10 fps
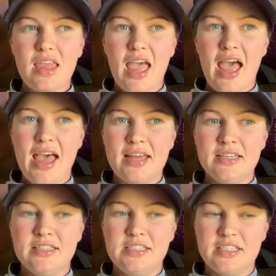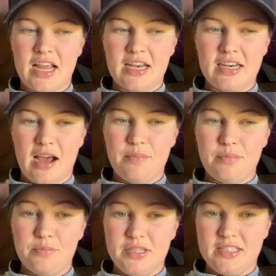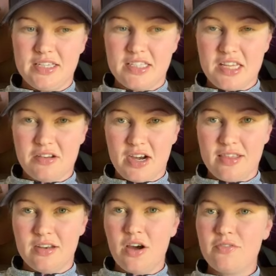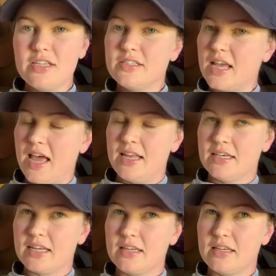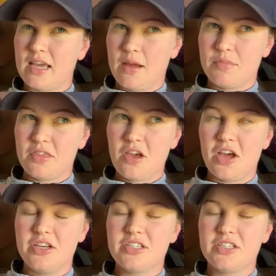and she ended up with 63 in the novice and came third.